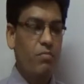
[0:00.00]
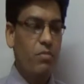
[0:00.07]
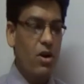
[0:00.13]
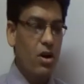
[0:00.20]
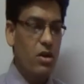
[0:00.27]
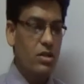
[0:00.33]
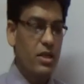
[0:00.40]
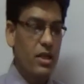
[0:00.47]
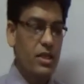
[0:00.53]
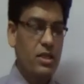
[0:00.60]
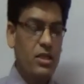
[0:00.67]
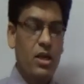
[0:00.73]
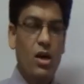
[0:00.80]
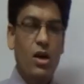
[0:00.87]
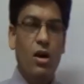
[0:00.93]

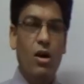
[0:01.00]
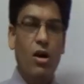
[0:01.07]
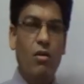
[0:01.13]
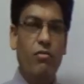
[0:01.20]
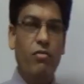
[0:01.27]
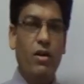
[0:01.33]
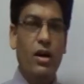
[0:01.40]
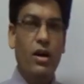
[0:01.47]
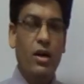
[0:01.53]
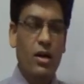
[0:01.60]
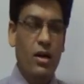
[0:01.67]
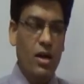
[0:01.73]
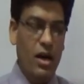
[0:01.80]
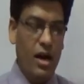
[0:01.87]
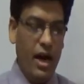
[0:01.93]
process of
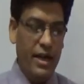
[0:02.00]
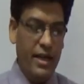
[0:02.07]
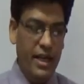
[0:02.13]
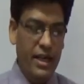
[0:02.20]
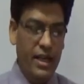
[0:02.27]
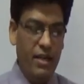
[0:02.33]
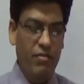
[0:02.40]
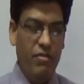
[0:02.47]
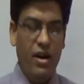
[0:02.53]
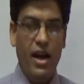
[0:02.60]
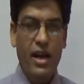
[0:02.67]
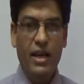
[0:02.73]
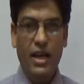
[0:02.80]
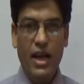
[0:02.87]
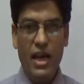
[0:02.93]

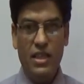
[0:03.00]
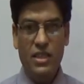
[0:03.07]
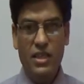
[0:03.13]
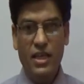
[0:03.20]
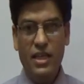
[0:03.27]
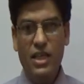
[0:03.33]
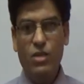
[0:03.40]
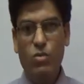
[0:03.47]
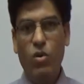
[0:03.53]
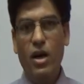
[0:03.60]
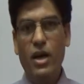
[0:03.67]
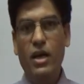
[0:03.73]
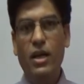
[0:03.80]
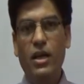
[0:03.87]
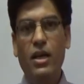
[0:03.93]
identifying and
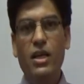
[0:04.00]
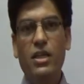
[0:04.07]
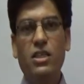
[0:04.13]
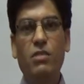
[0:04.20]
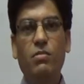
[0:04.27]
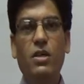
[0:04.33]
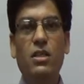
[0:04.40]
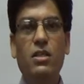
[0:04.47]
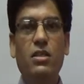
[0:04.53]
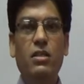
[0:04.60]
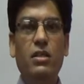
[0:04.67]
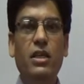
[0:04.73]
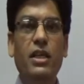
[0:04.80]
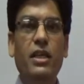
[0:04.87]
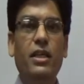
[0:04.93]
satisfying customers'
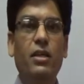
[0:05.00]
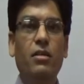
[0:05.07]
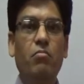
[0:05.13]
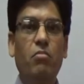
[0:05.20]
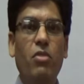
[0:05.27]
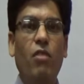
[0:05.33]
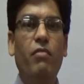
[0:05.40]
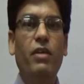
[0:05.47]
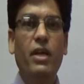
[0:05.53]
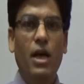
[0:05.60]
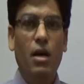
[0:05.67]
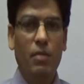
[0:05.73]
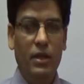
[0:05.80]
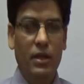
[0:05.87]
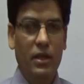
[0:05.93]
need
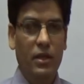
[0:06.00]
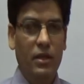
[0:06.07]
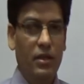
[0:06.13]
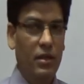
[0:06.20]
profitably.